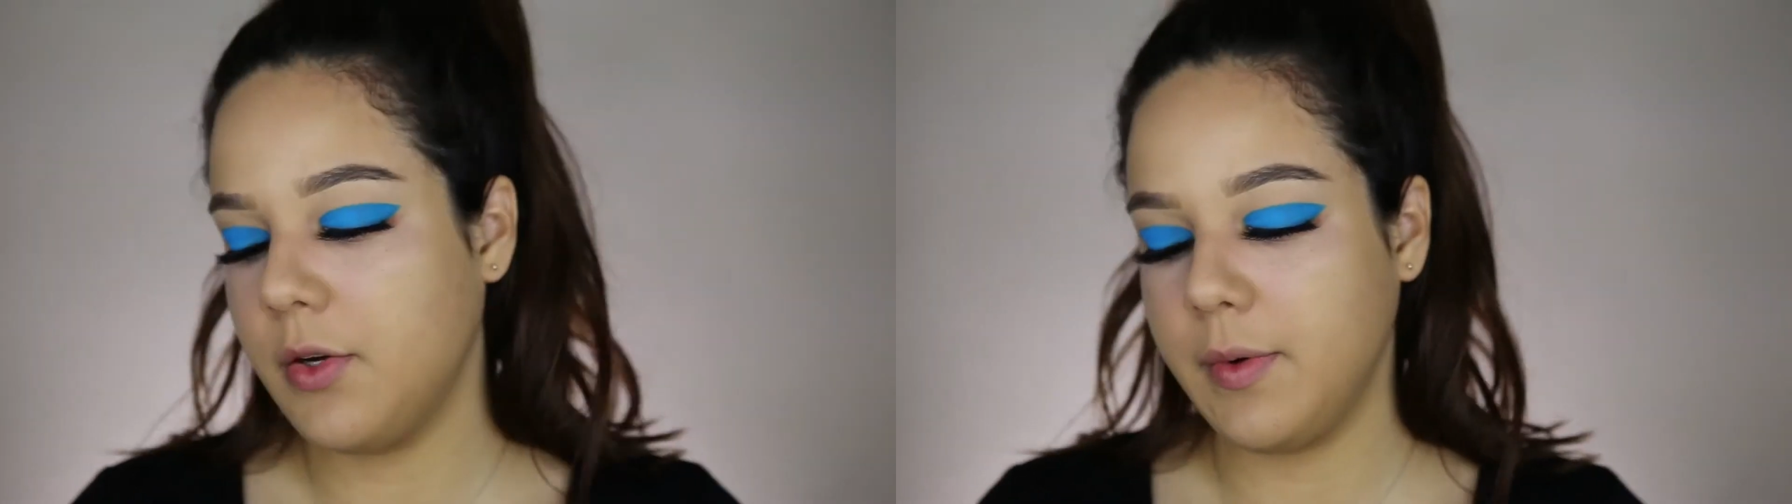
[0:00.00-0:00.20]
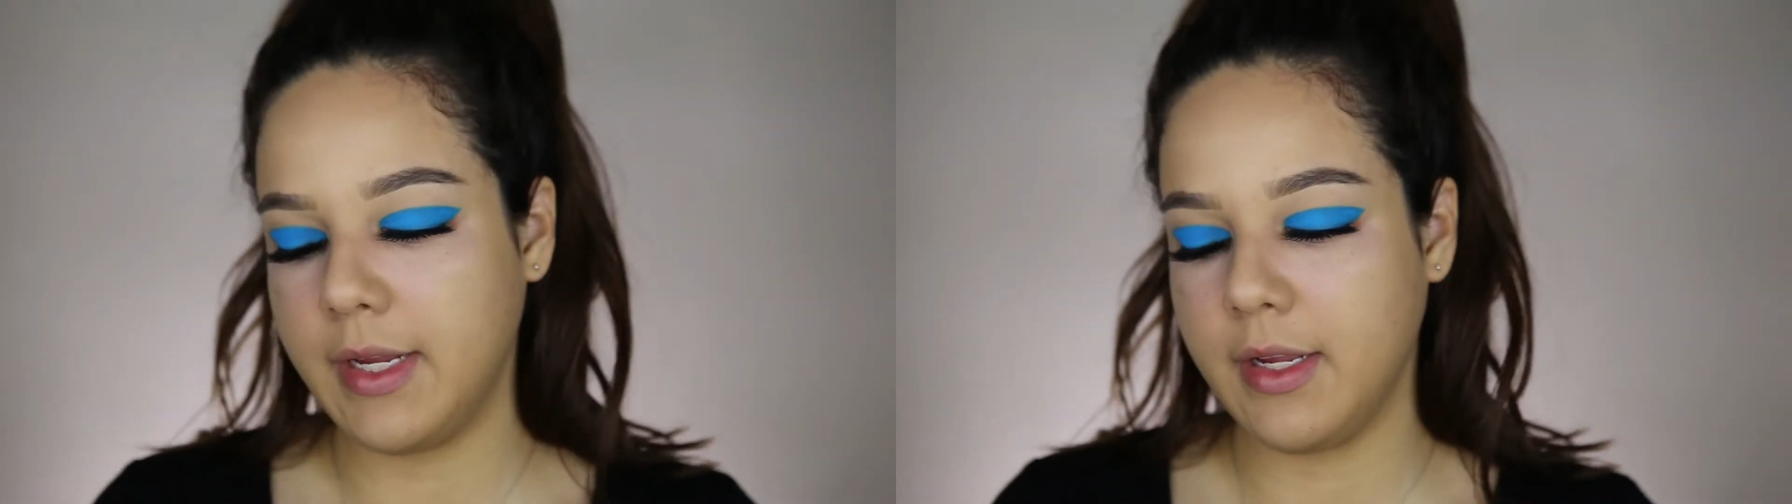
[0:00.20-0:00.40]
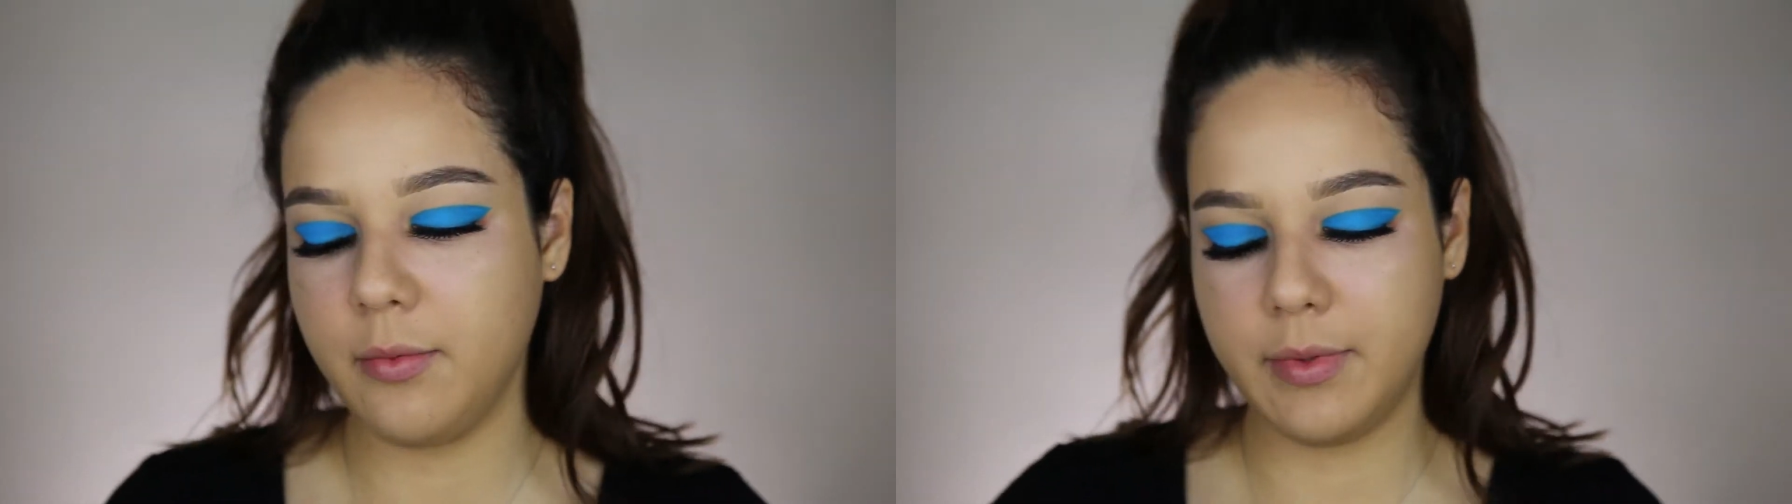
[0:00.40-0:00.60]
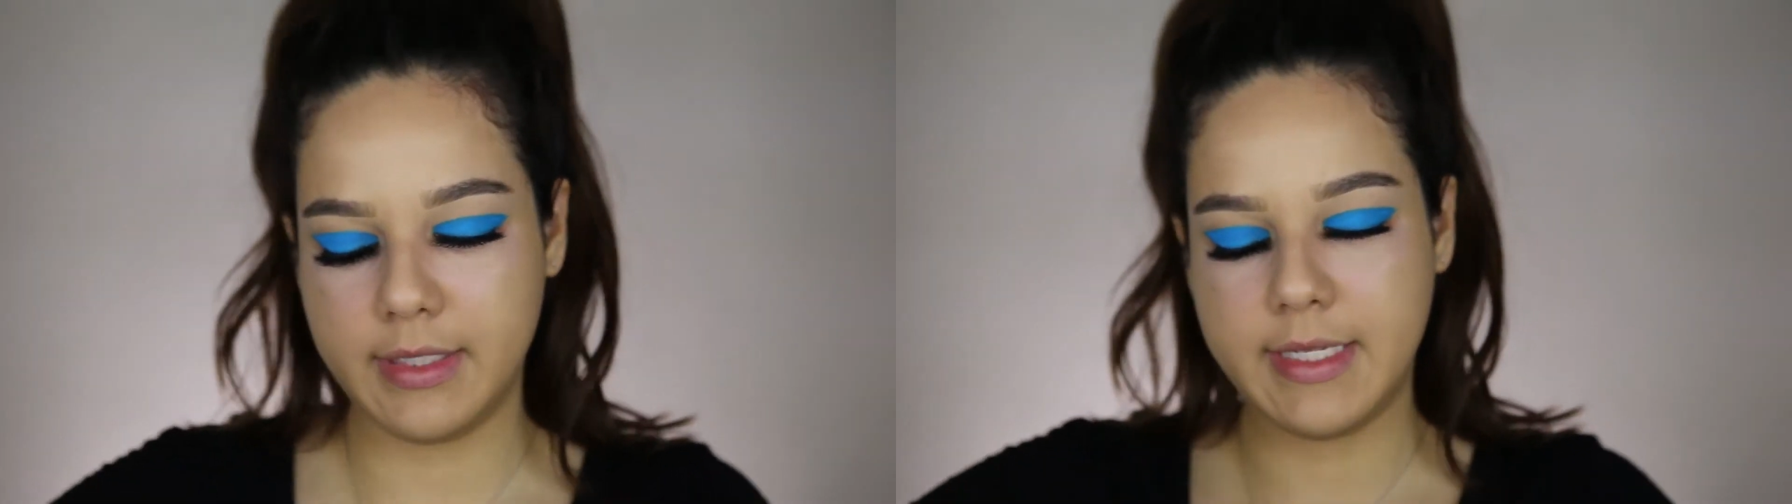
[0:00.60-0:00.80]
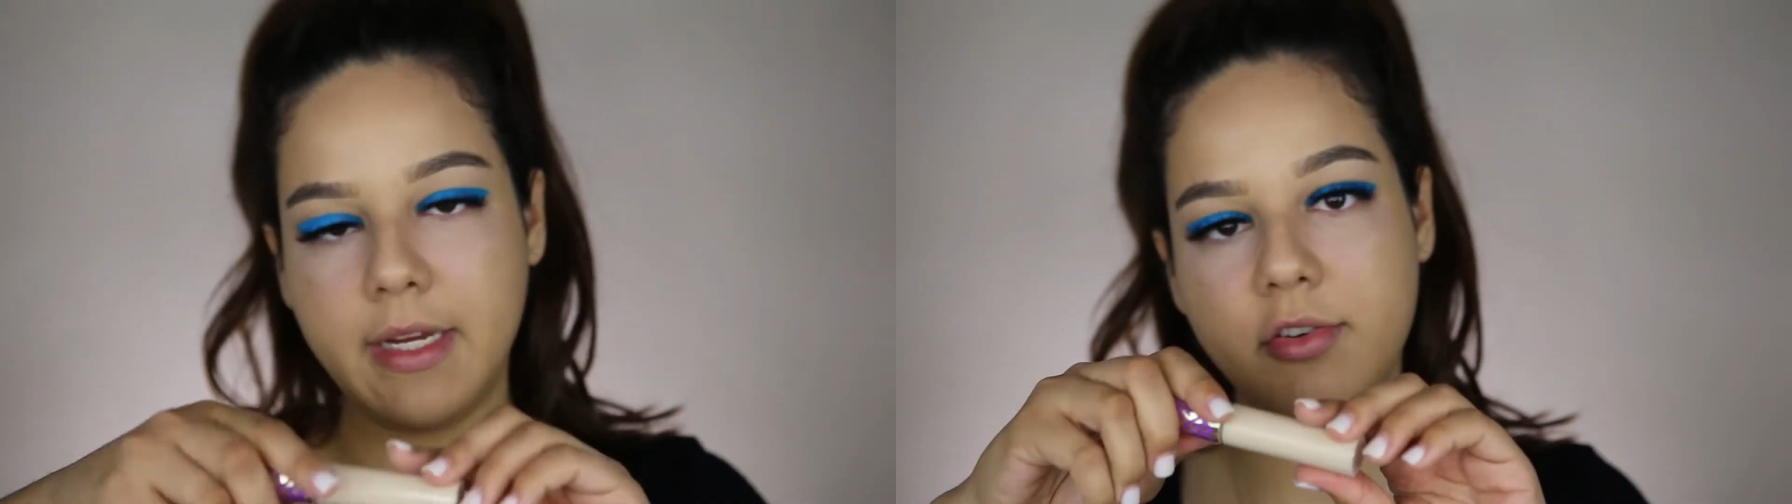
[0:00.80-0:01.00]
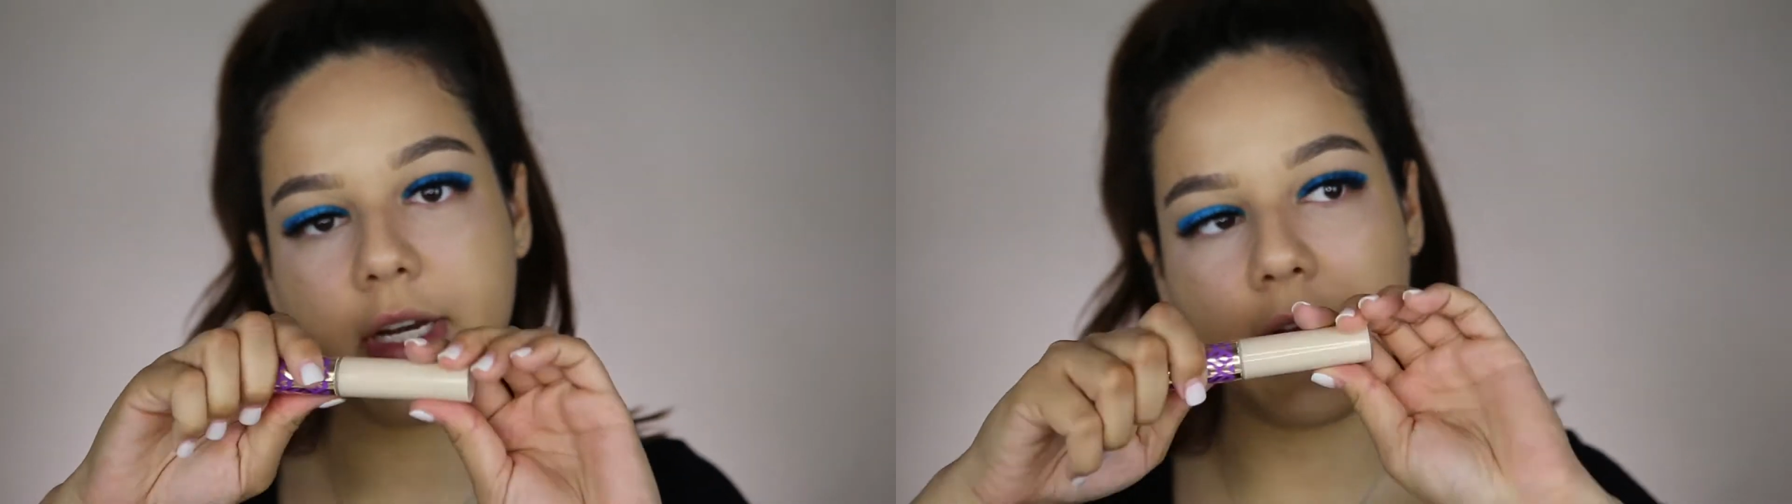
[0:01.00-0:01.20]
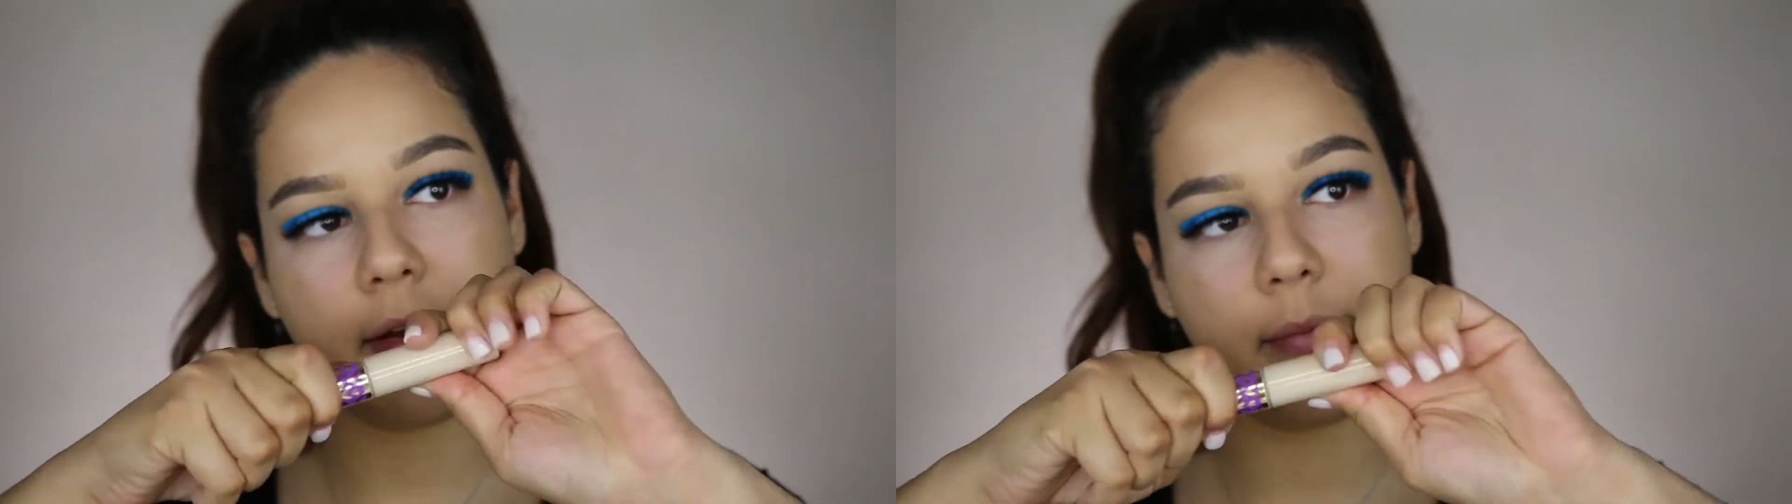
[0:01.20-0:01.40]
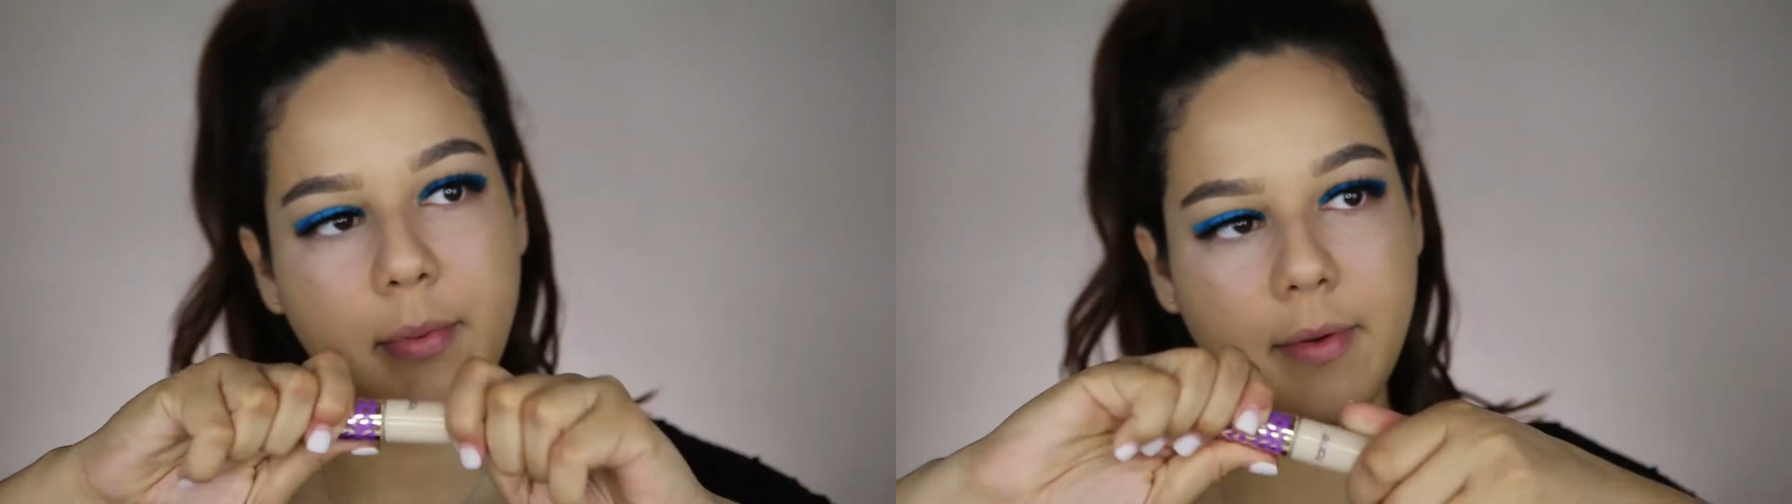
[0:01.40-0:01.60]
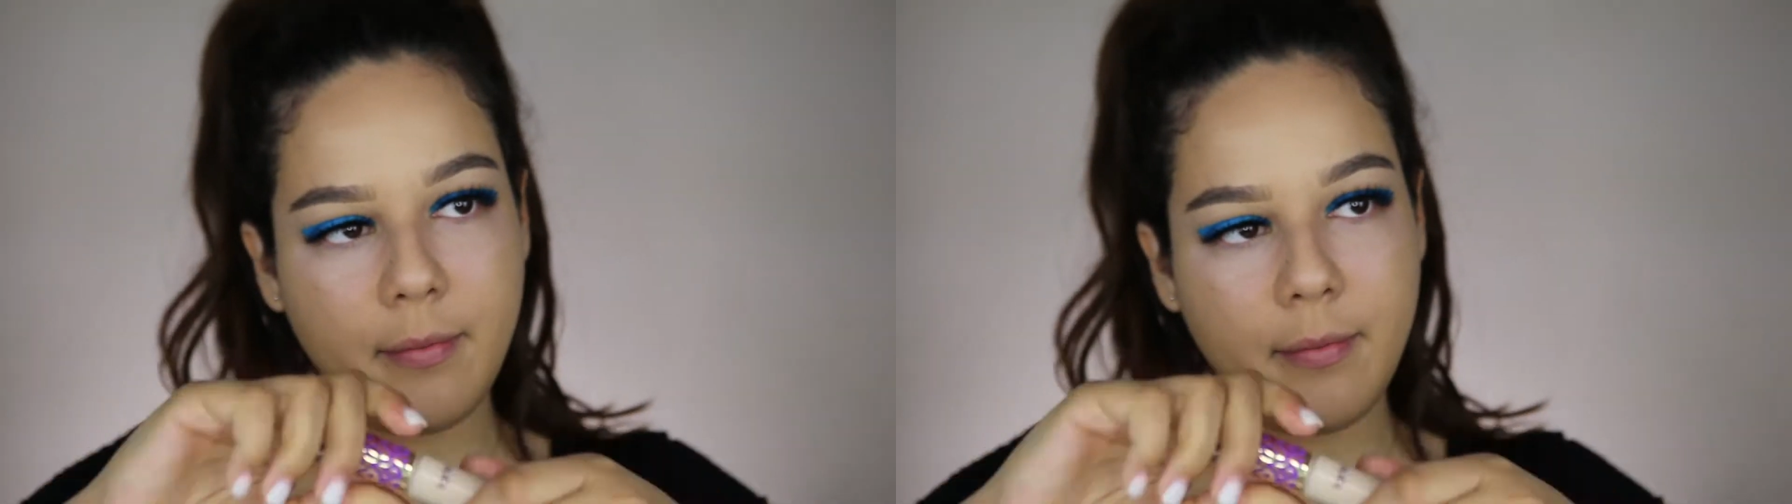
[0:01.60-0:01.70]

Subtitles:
go in with the Tape Shape